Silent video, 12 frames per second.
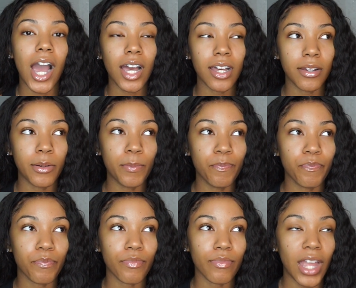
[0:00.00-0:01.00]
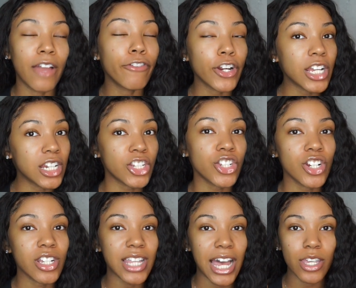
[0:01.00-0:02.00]
And for
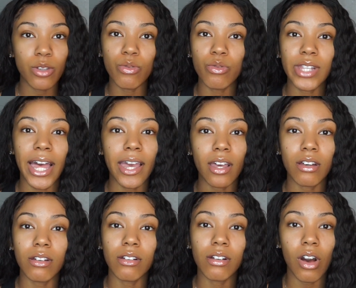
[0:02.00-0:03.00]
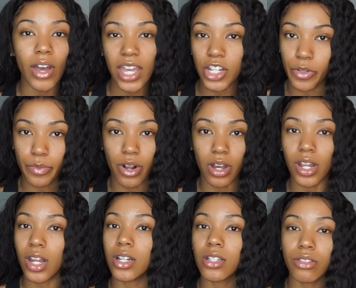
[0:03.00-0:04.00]
conditioners, I use like Caucasian
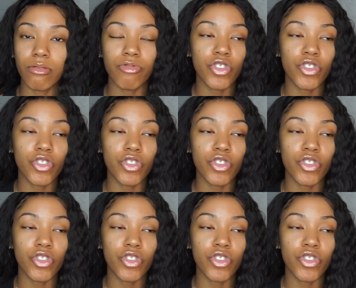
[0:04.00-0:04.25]
products,